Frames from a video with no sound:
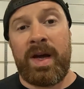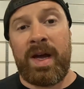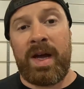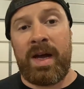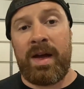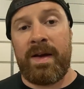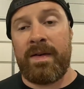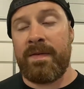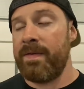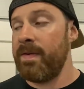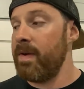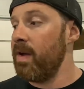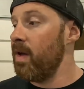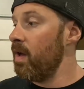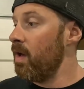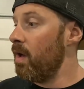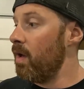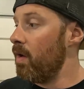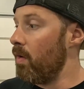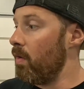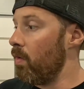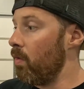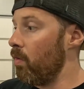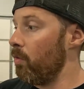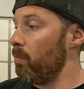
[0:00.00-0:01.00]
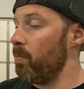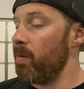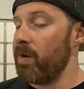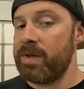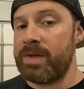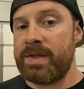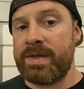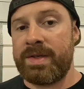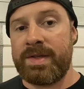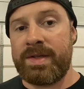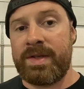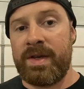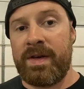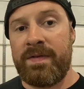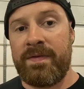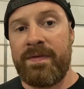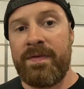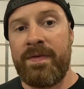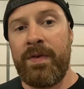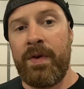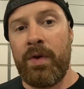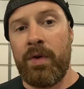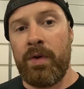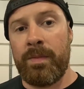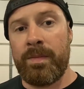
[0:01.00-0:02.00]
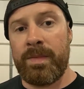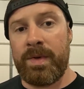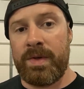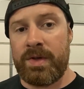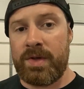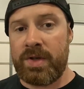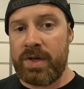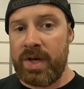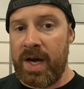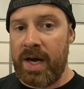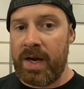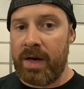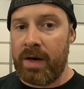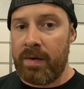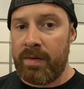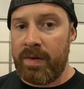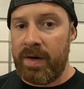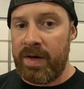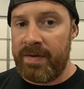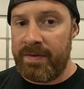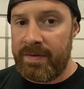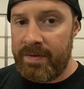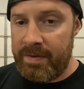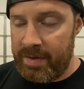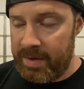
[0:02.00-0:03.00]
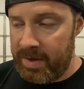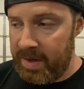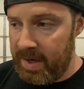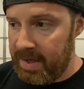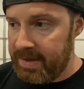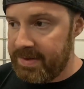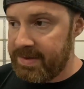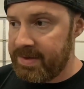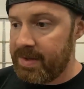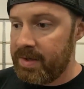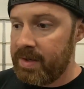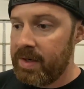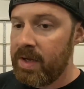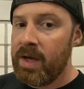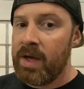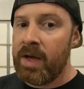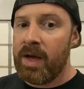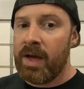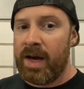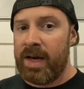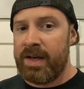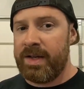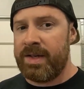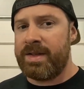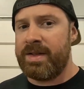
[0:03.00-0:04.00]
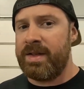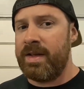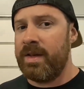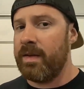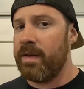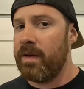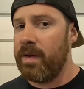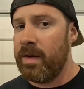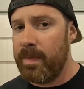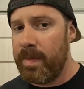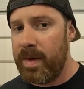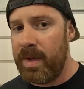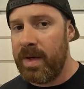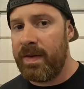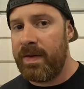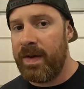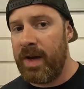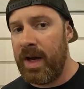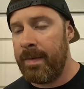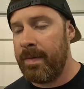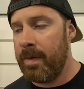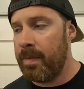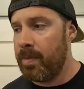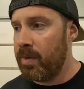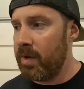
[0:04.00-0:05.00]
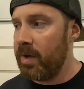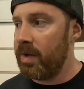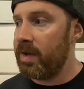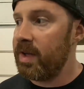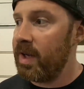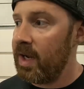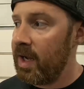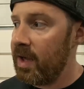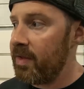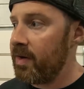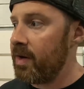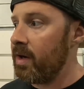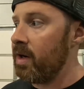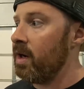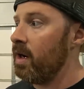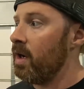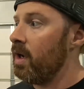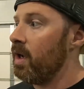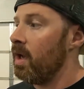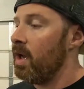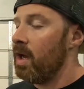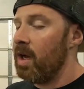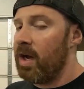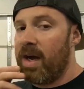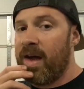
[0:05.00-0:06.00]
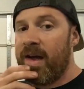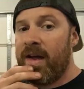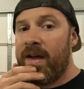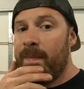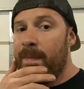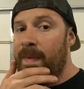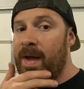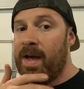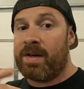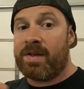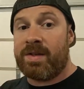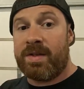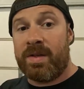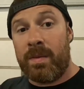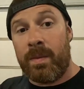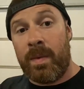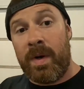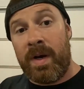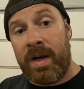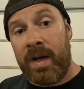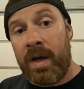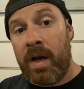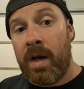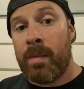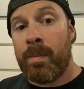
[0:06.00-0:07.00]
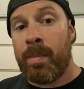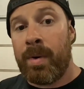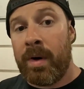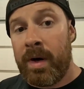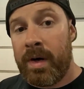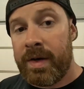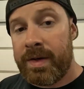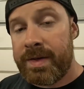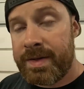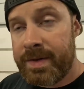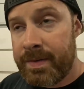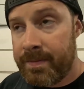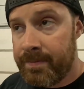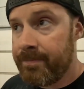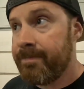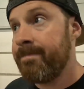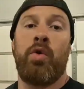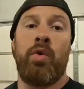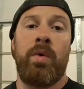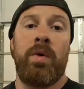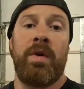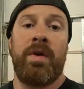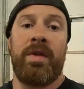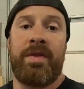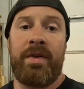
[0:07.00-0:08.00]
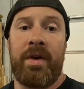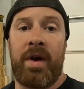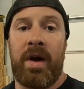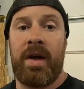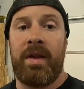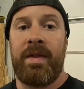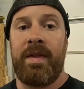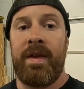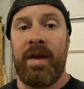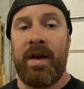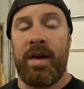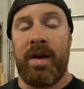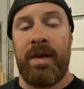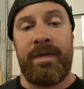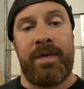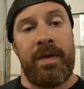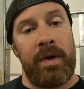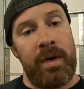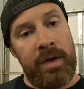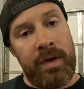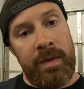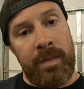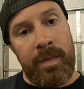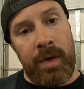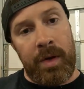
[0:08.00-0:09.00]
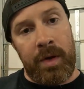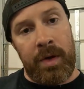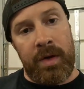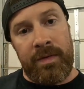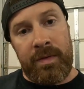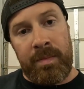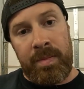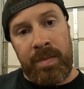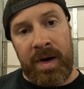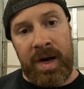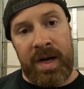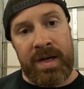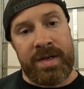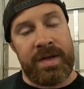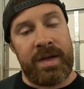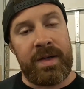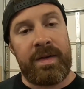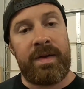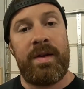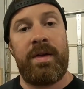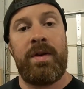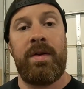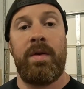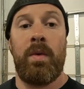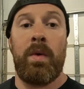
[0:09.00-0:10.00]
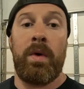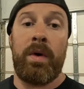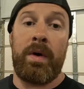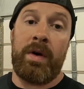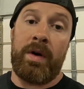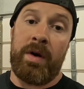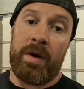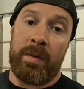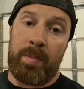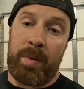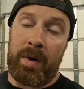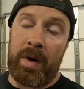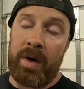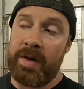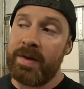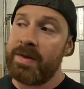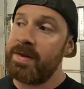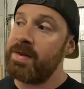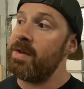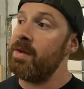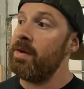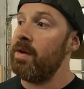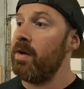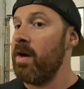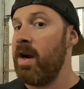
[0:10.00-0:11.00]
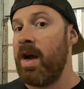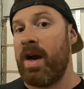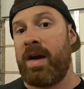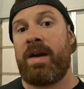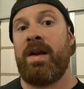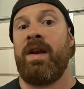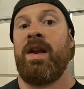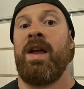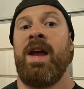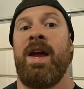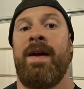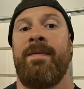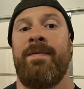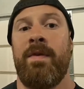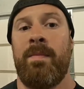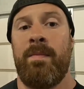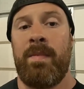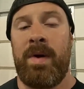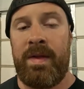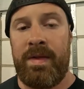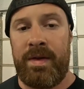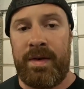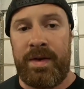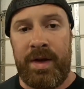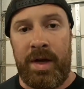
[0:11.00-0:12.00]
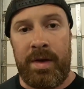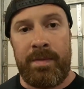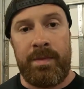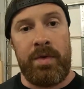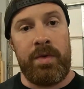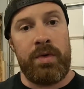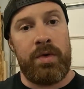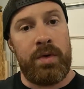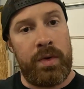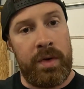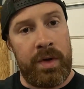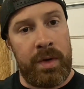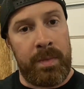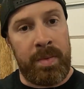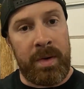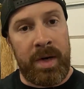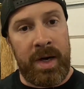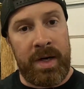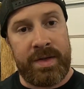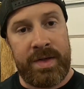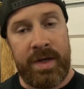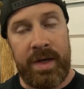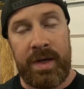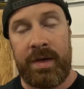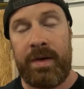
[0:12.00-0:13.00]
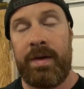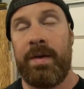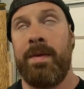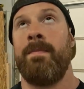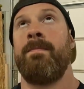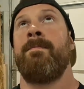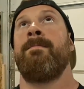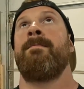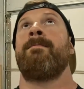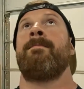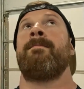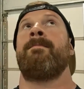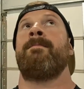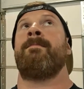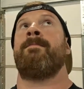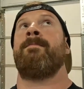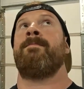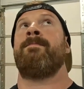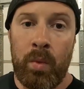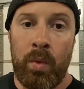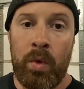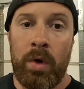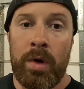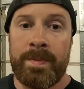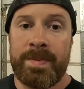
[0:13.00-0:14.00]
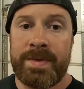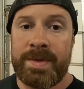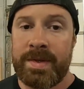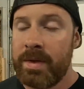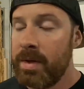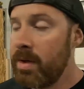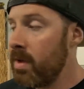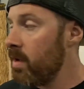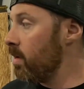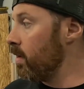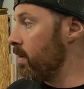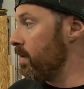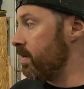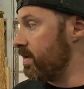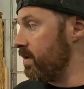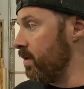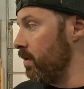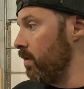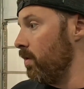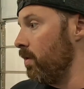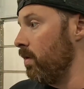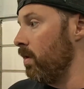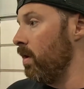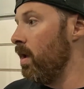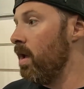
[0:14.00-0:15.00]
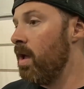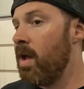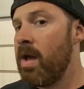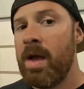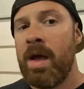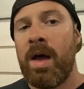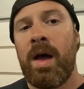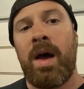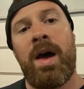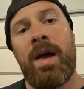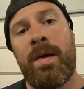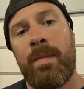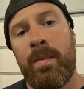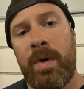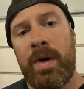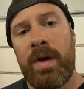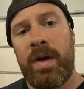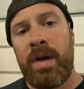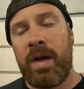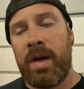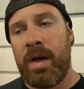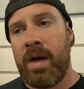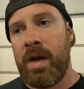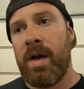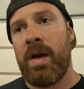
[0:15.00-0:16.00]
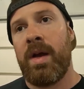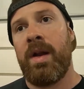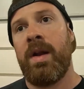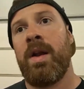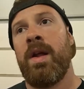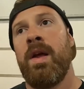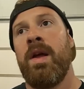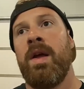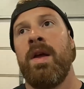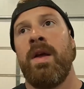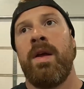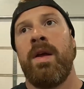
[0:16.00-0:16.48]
have a whole bunch of stuff filmed and shot already for the Datsun. I just need a little bit of time to put it together. I am actually waiting on parts. Who would have thought that if you're in the middle of a project and you order your parts, you're not gonna have them by the time you do your project? Whoops. So I'm waiting on